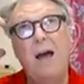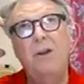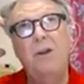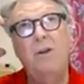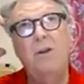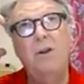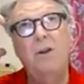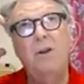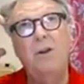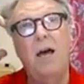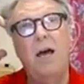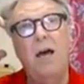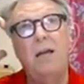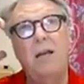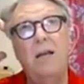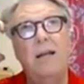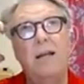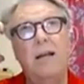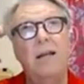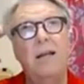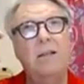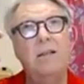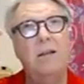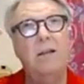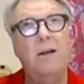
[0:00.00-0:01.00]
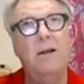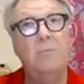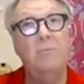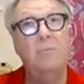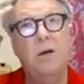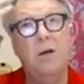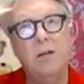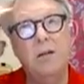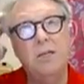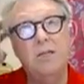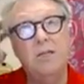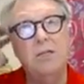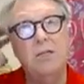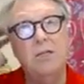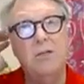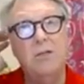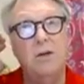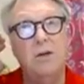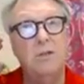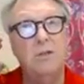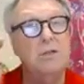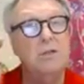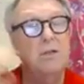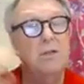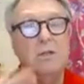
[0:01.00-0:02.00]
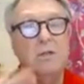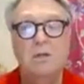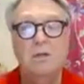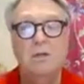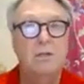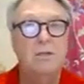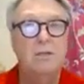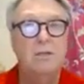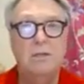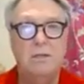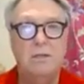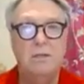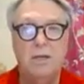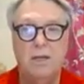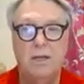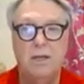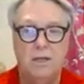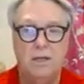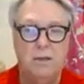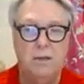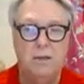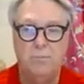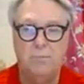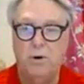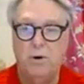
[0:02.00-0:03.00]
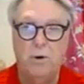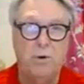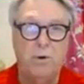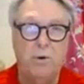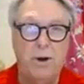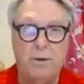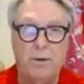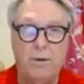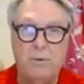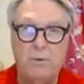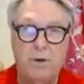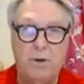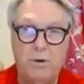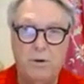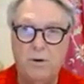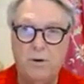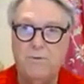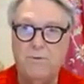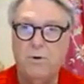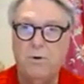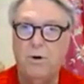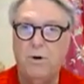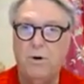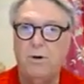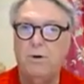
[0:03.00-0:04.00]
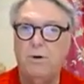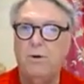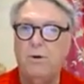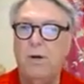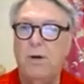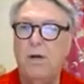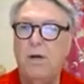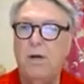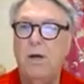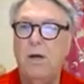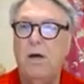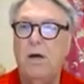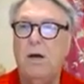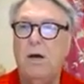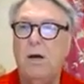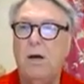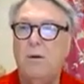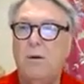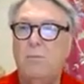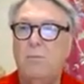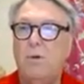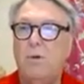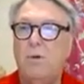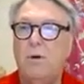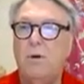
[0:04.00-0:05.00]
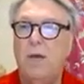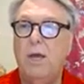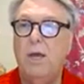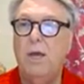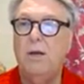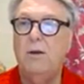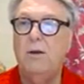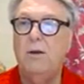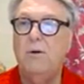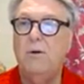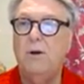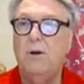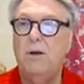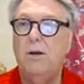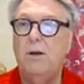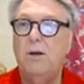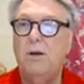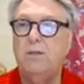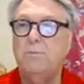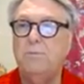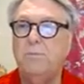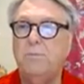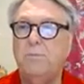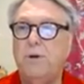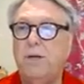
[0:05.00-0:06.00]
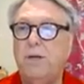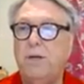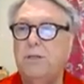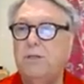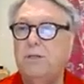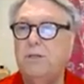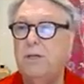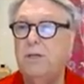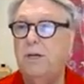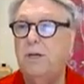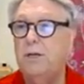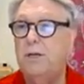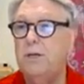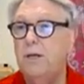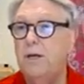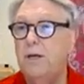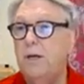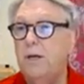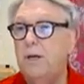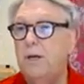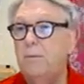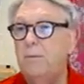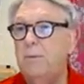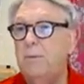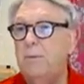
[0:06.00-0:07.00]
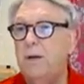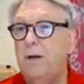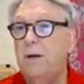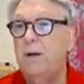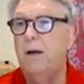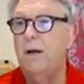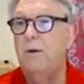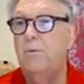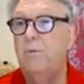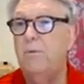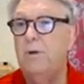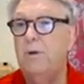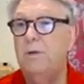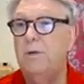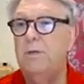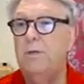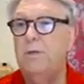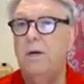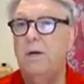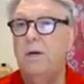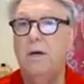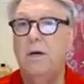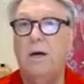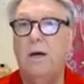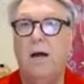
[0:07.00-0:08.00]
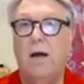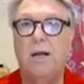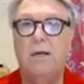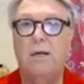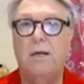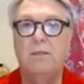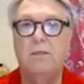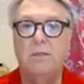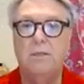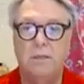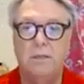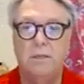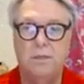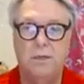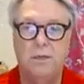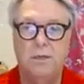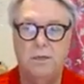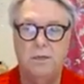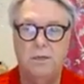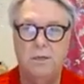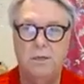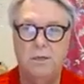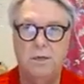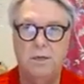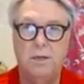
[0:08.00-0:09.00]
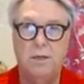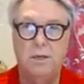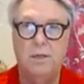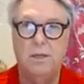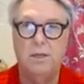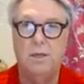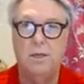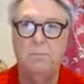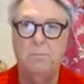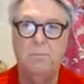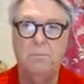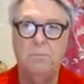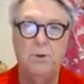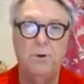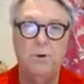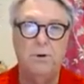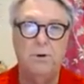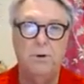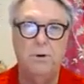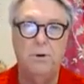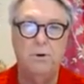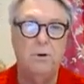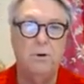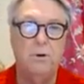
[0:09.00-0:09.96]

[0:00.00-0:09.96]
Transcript: you calculate the harmonic distortion? Just let the program do it for you. You can do it on a spreadsheet, but I would highly suggest you let the computer do it